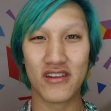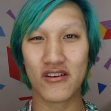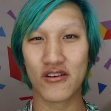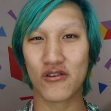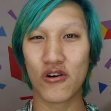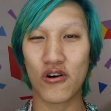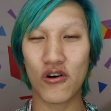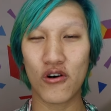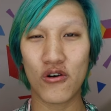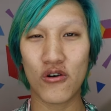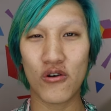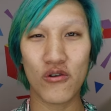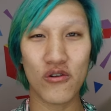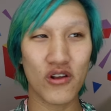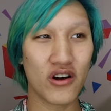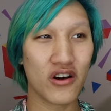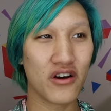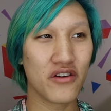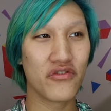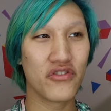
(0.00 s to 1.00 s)
The
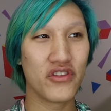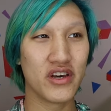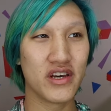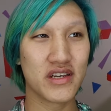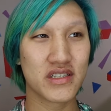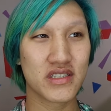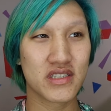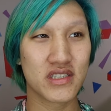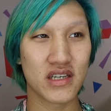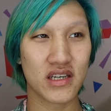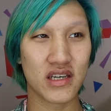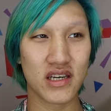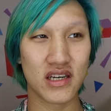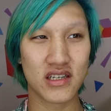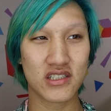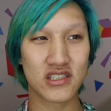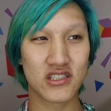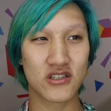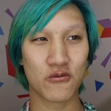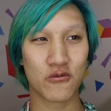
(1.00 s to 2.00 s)
goal of this
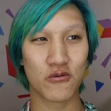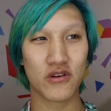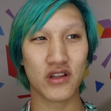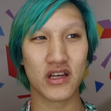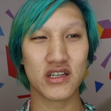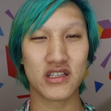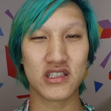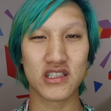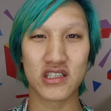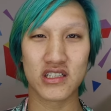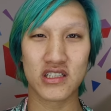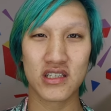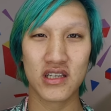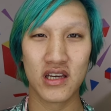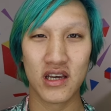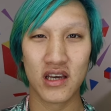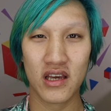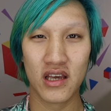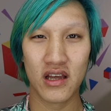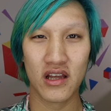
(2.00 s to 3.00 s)
is to really just
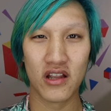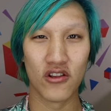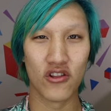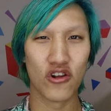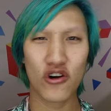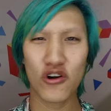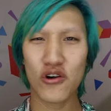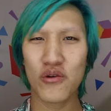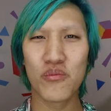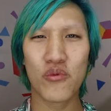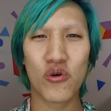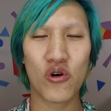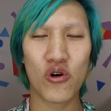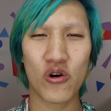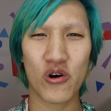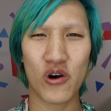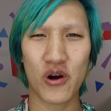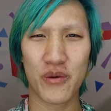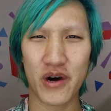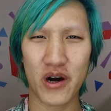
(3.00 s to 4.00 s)
Learn
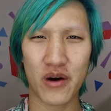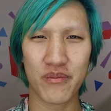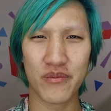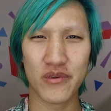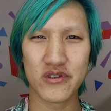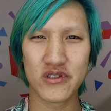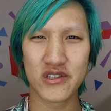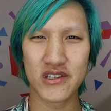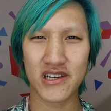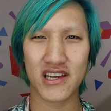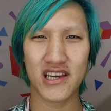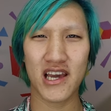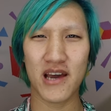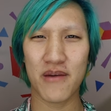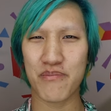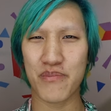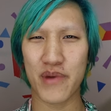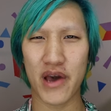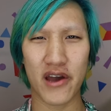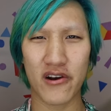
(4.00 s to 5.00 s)
more about music,
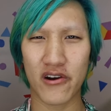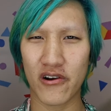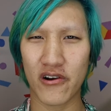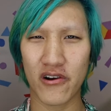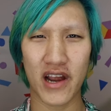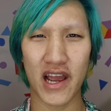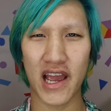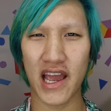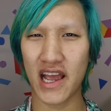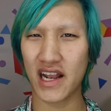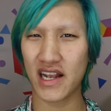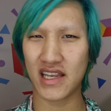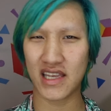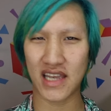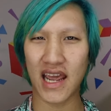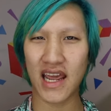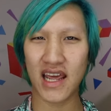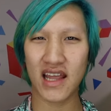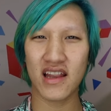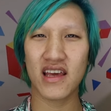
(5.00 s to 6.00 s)
get better
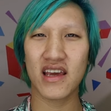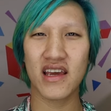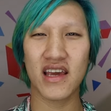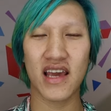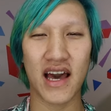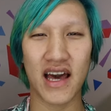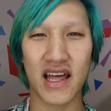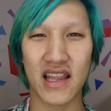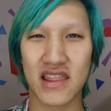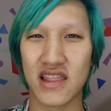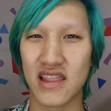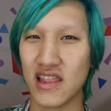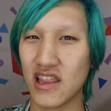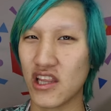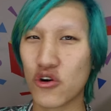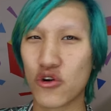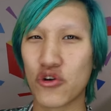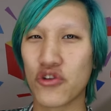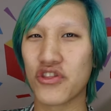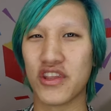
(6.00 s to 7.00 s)
daily at
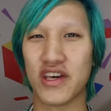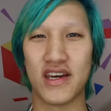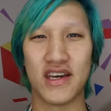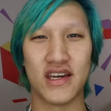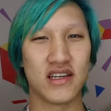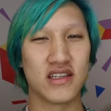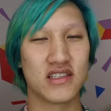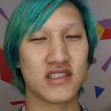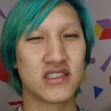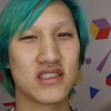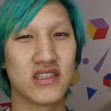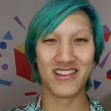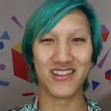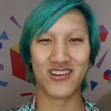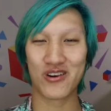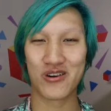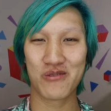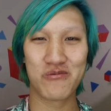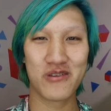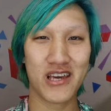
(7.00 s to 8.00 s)
little things.
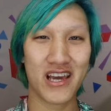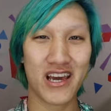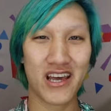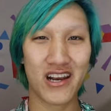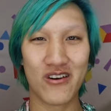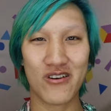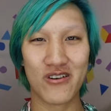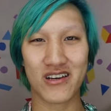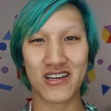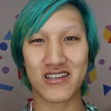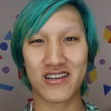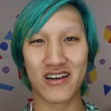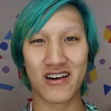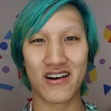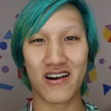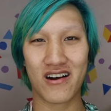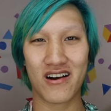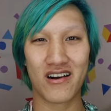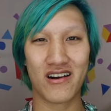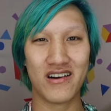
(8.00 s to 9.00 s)
Learning piano,
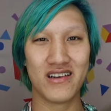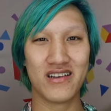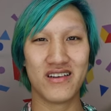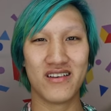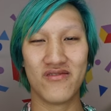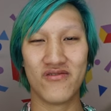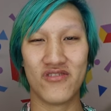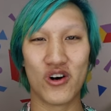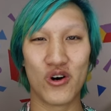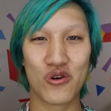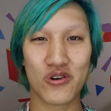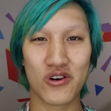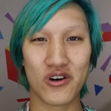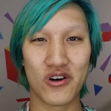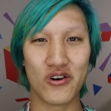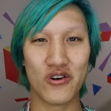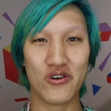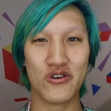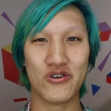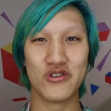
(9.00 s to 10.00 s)
guitar,
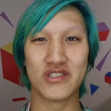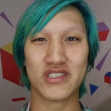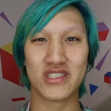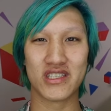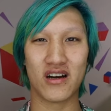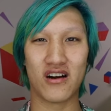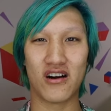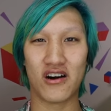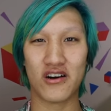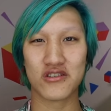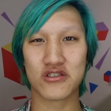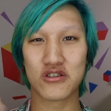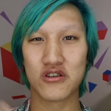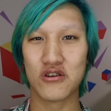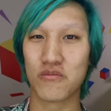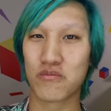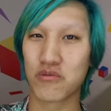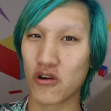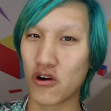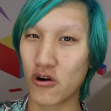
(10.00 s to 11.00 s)
vocals,
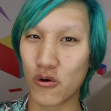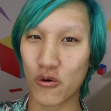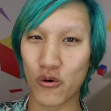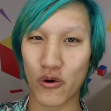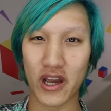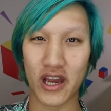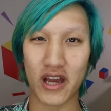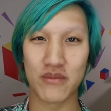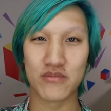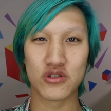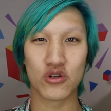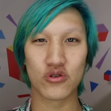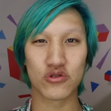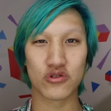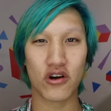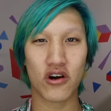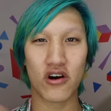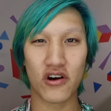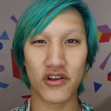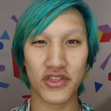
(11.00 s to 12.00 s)
also programs.
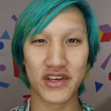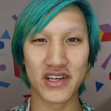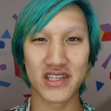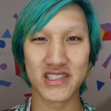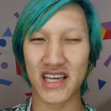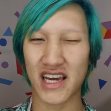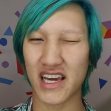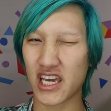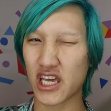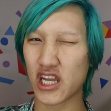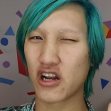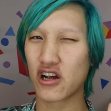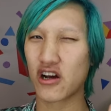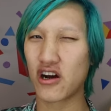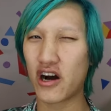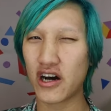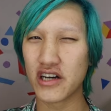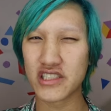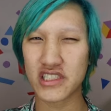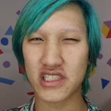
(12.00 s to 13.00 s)
Those are all things I can
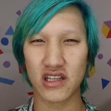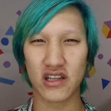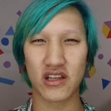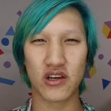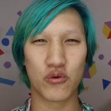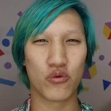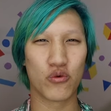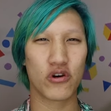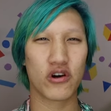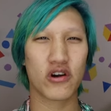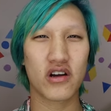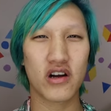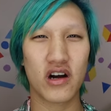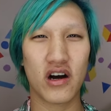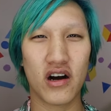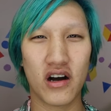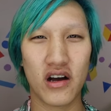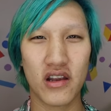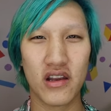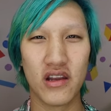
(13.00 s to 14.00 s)
constantly work
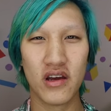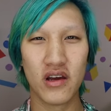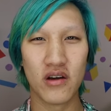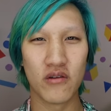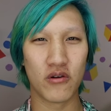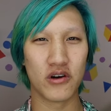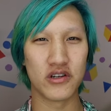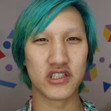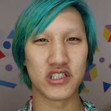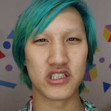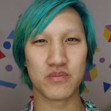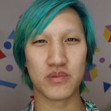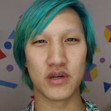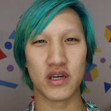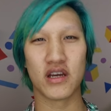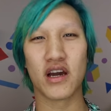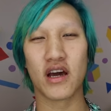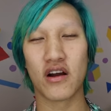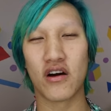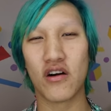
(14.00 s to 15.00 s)
on while just
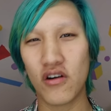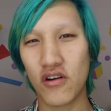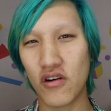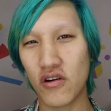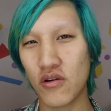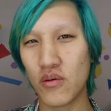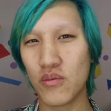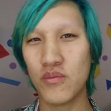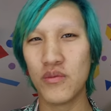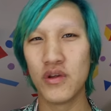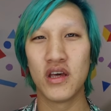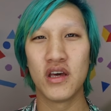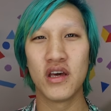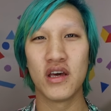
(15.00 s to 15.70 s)
being at home.